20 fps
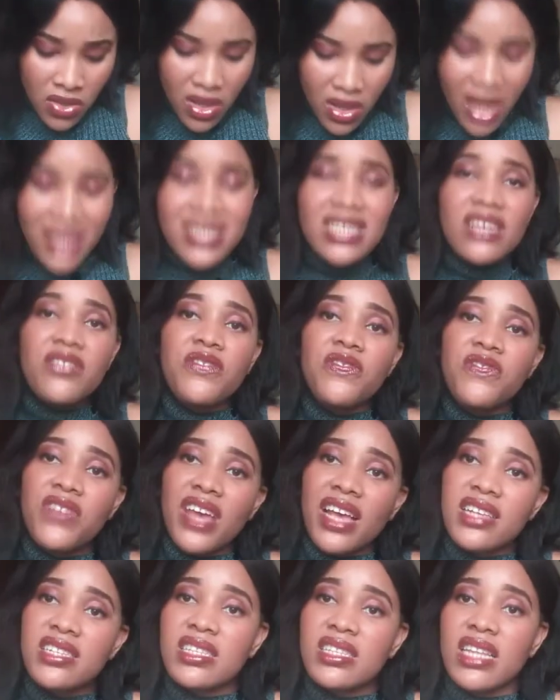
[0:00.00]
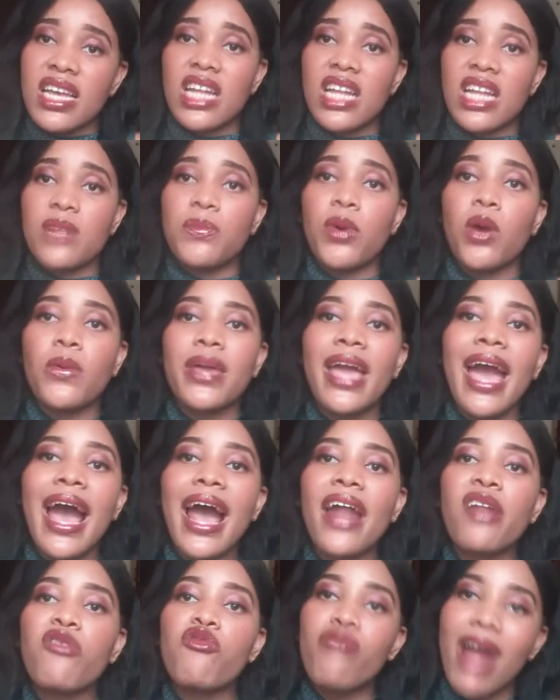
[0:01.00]
not infested, but we
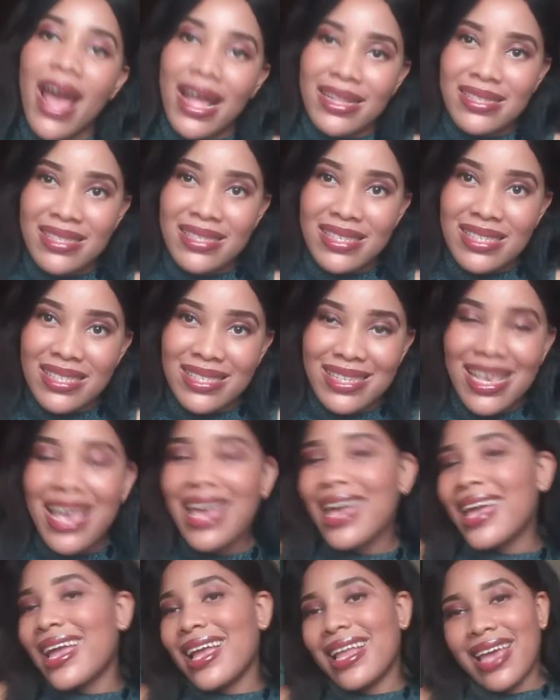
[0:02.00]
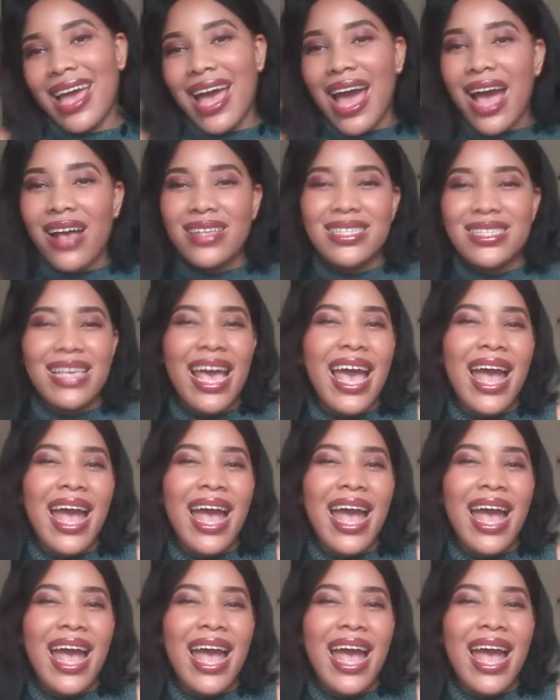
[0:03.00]
had rats in our house.